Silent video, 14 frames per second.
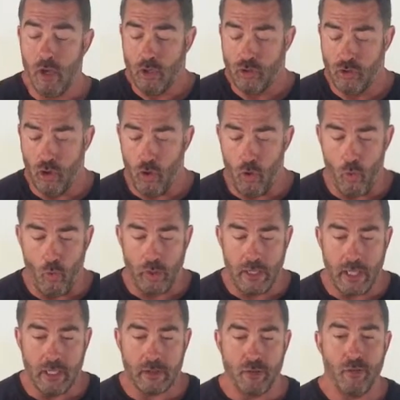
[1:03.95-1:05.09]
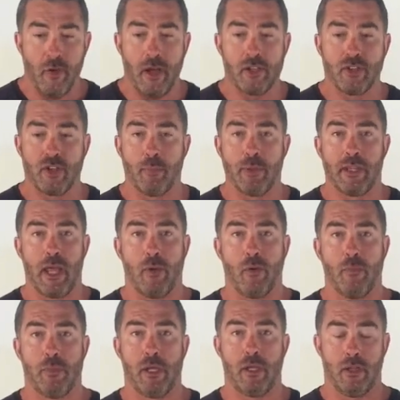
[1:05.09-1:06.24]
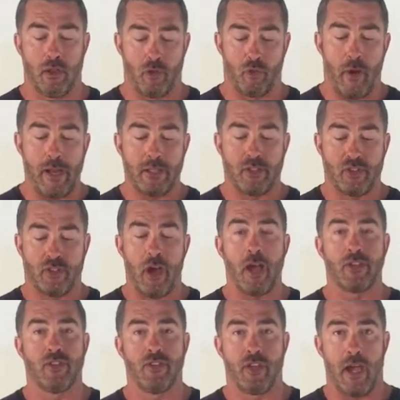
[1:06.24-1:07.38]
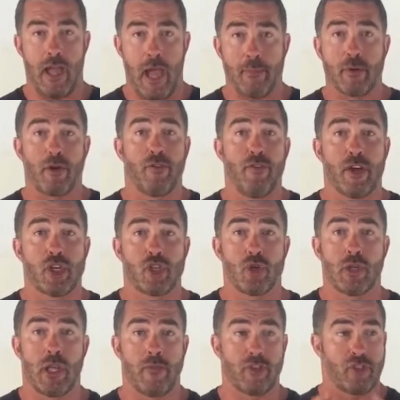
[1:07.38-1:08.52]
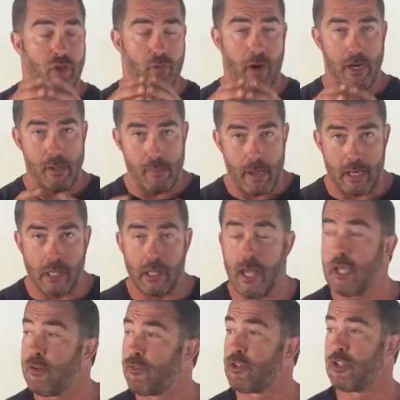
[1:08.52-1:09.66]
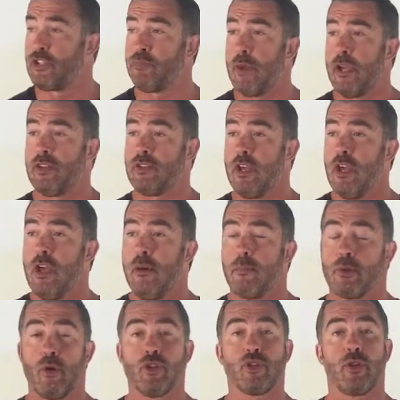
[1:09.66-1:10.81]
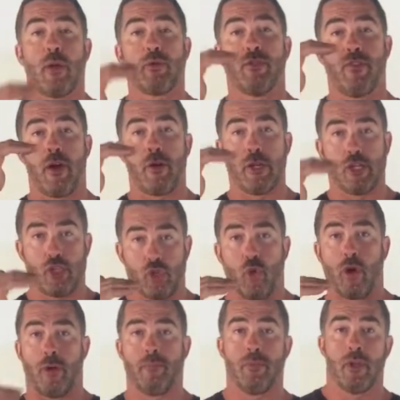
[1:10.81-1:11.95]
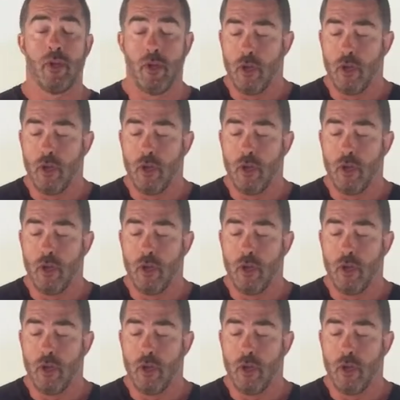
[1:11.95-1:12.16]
So we needed to find something that would be the right size and diameter fixture, give us the right amount of light for the space, but also that was very short.